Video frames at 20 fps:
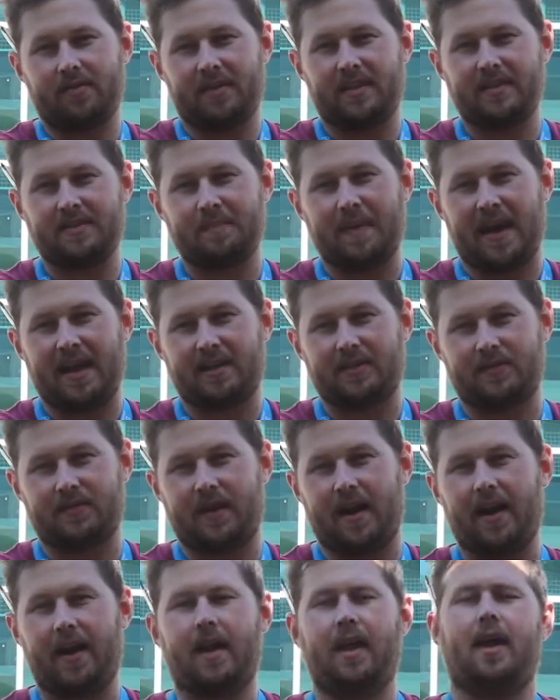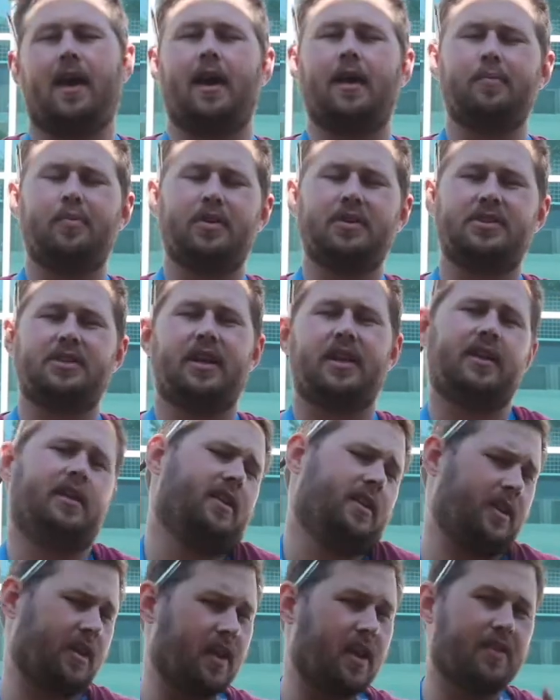this past Friday. I
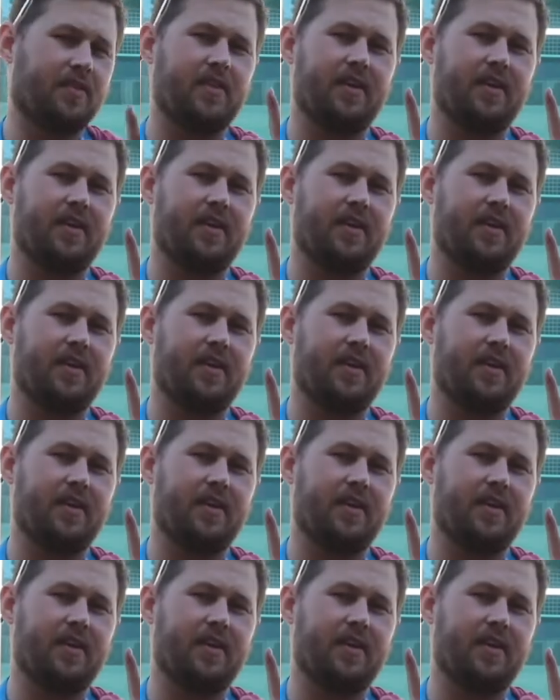appreciated it.